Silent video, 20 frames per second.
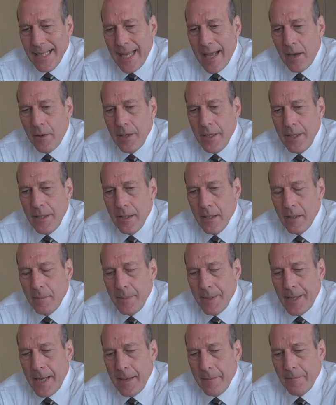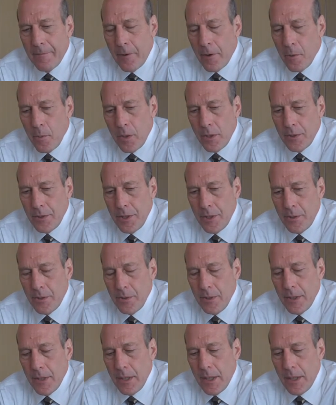Now, he uh, became very well
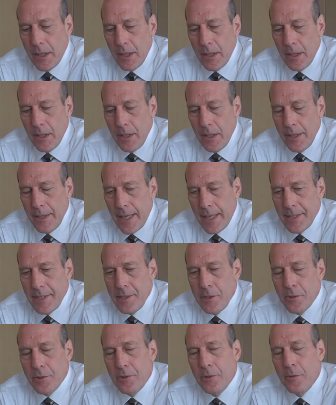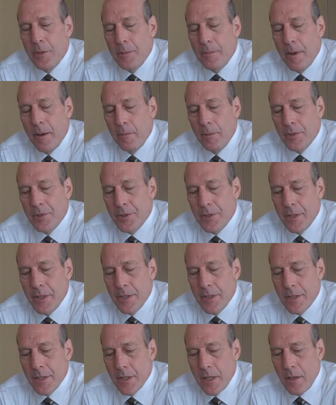known. Uh, in 1902, he published
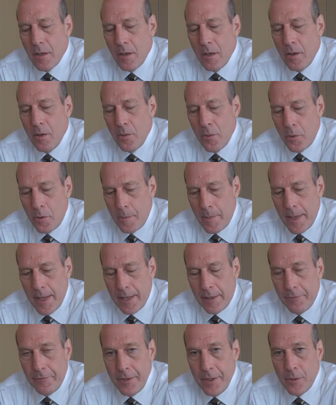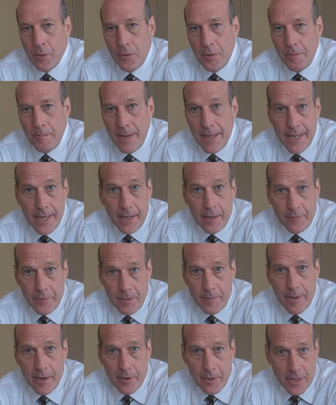his uh, own autobiography called The Making of
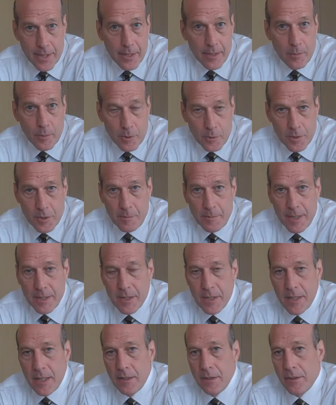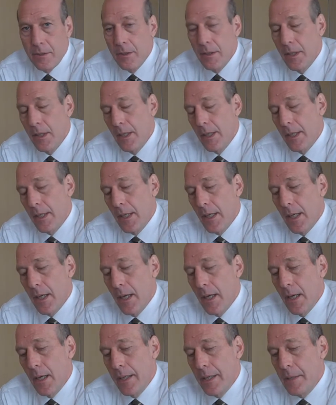an American, which was a bestseller.
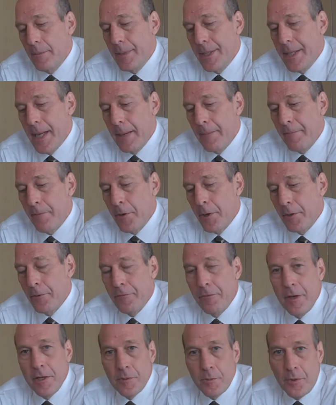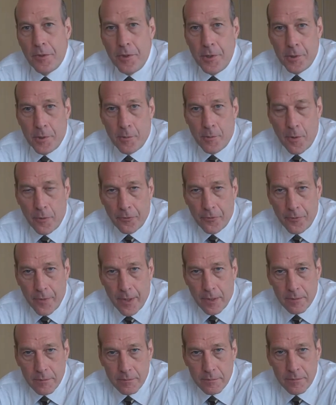Uh, he became very good friends with Theodore
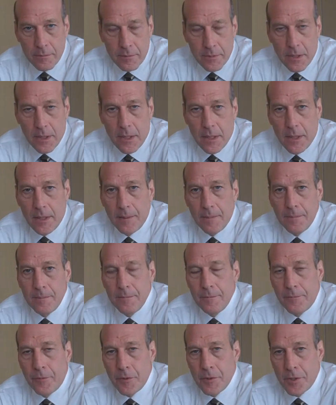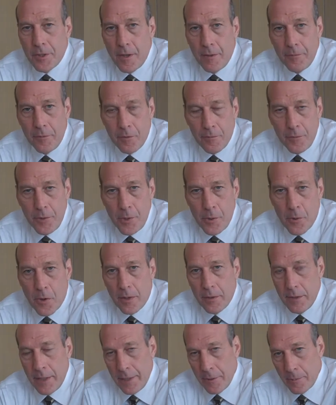Roosevelt, um, first governor of New
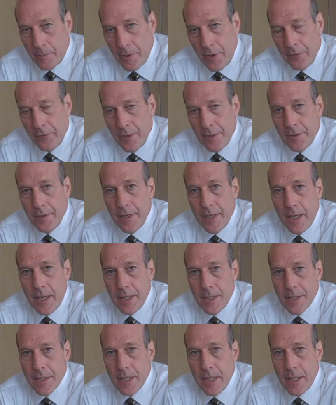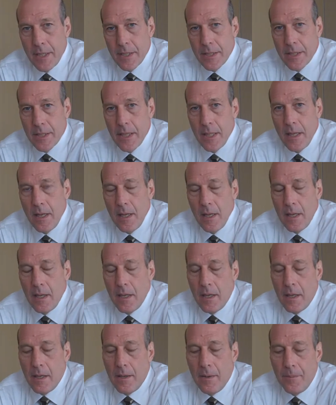York, later president of the United States.
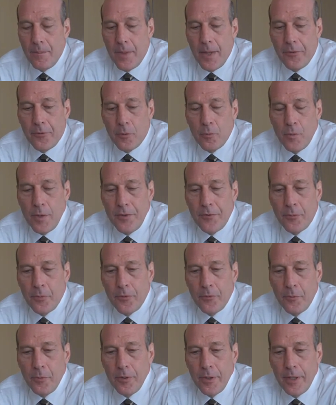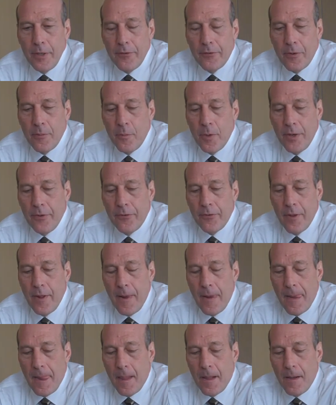Um, and so Riis was really, in some ways,
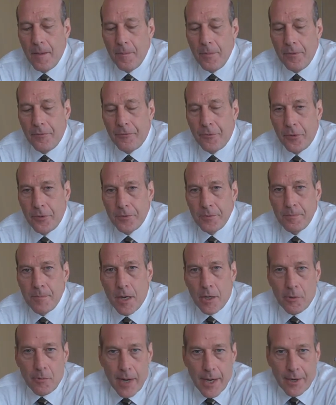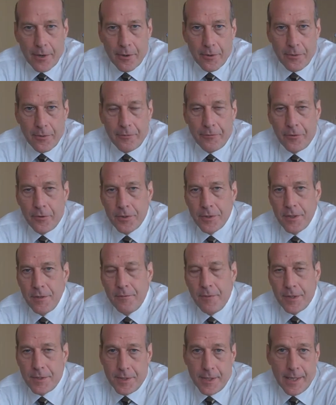um, the first muckraker, the first
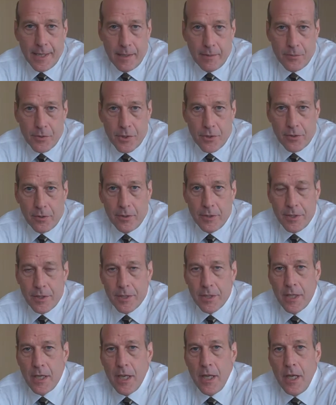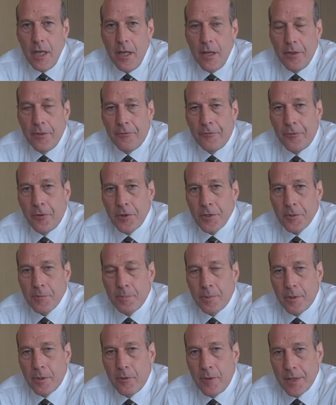investigative journalist, the
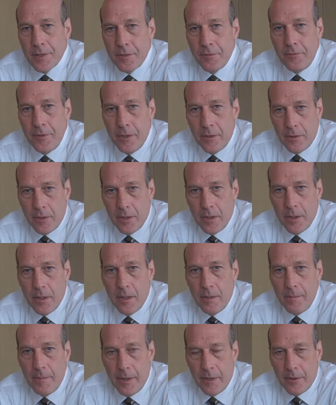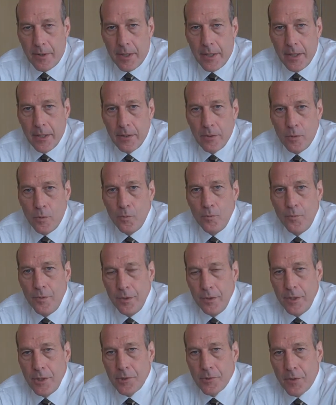first progressive era American who
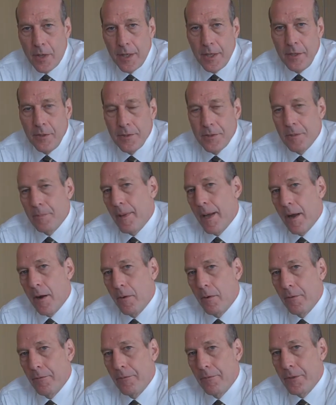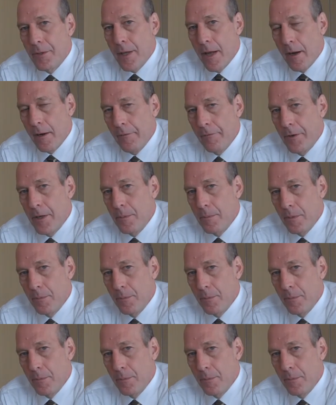really tried to use the power of photography